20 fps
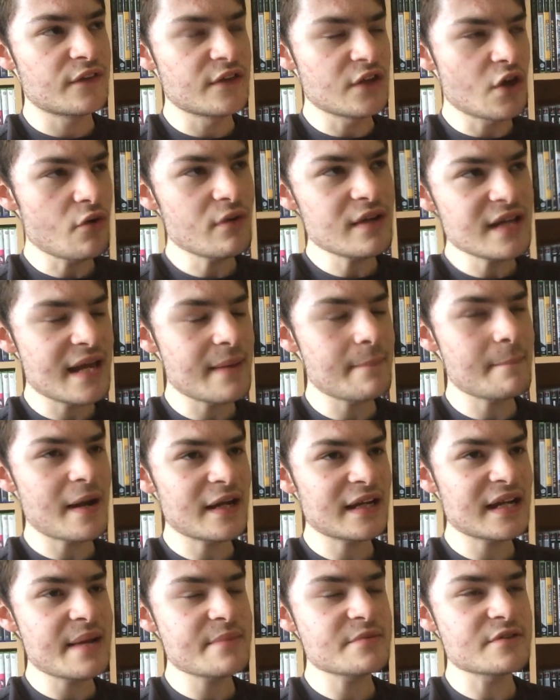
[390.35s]

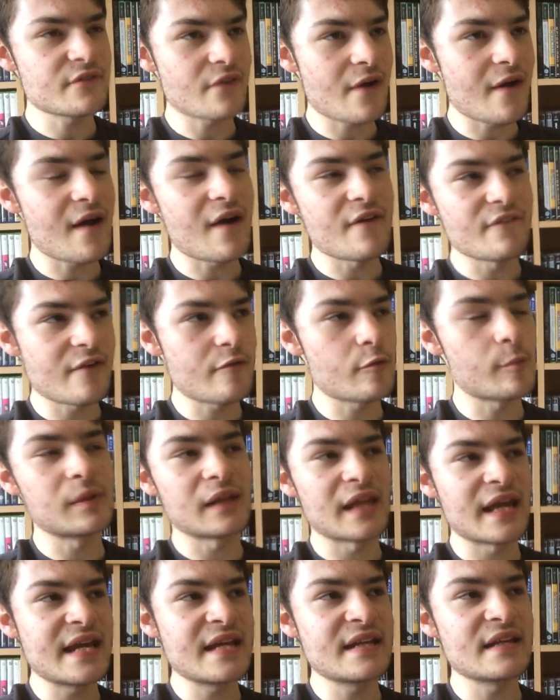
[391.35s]
Hitman games I've
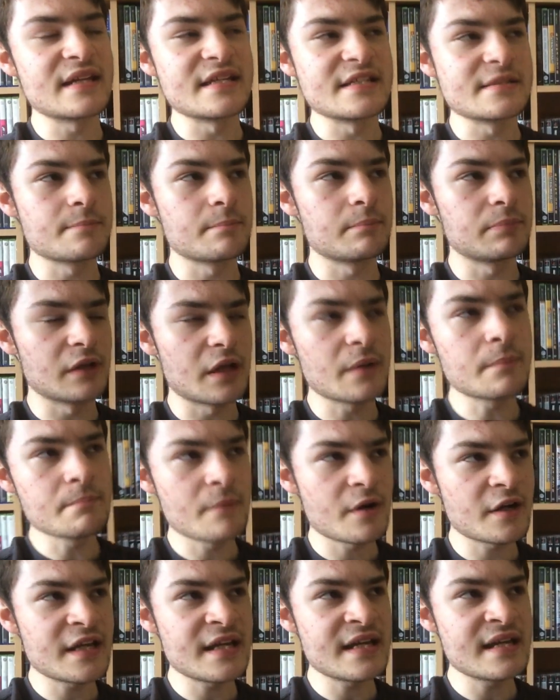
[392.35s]
ever played is
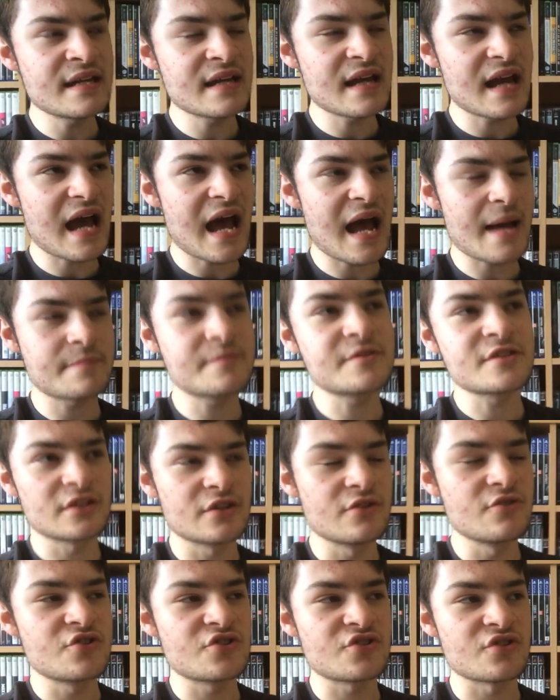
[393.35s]
Blood Money,
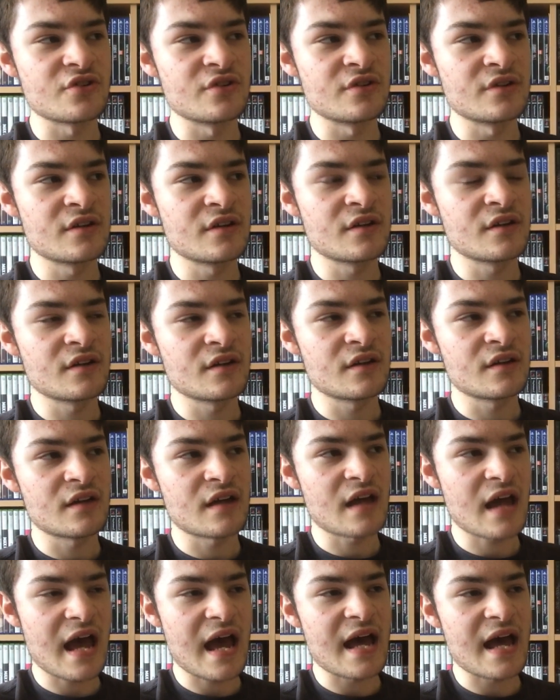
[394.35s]
Absolution,
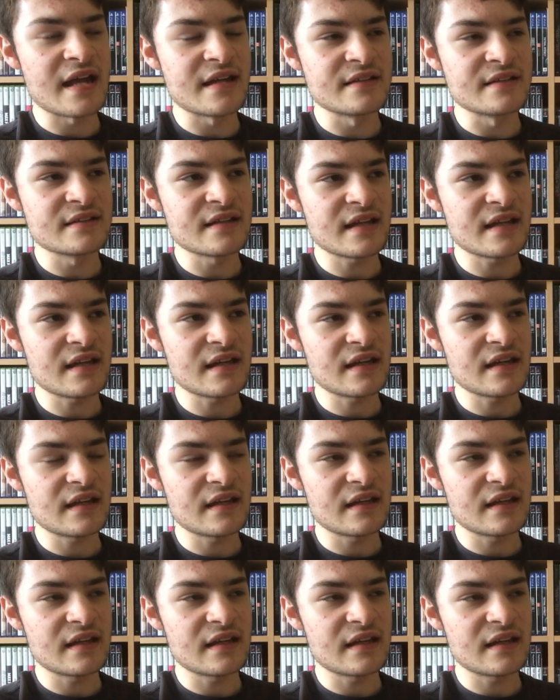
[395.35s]
and